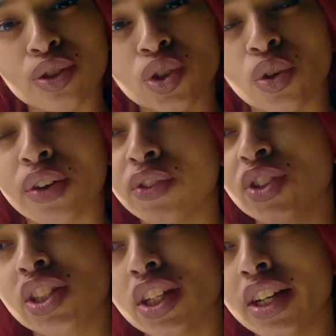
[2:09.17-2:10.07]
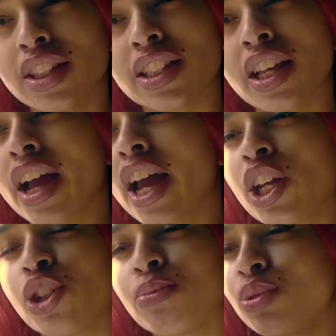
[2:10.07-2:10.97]
So if your sun
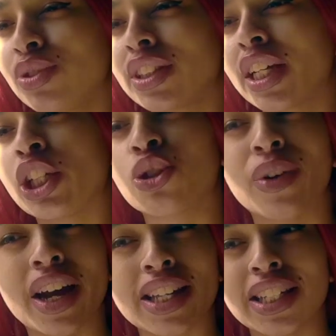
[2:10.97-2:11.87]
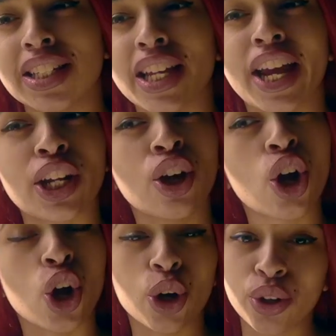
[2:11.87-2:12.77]
sign, your moon sign, your rising sign,
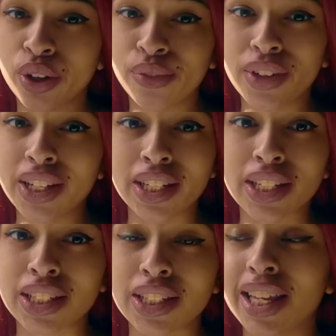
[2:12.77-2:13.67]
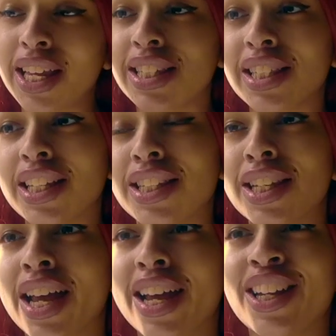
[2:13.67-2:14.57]
or your Venus is in the
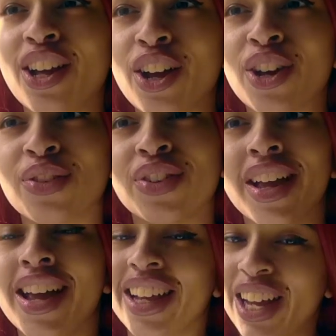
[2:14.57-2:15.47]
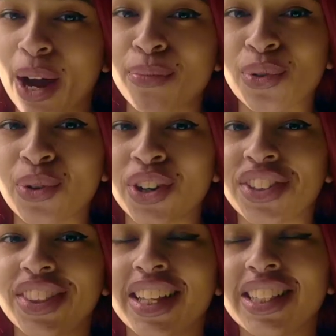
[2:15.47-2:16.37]
sign of
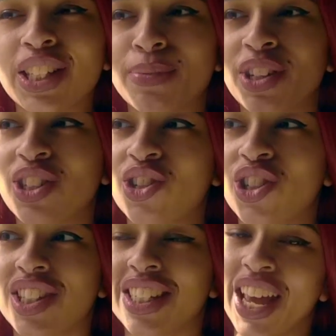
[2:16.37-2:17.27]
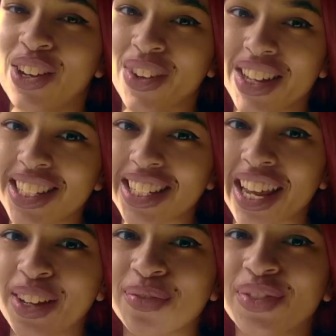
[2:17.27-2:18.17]
Capricorn, then these messages can resonate.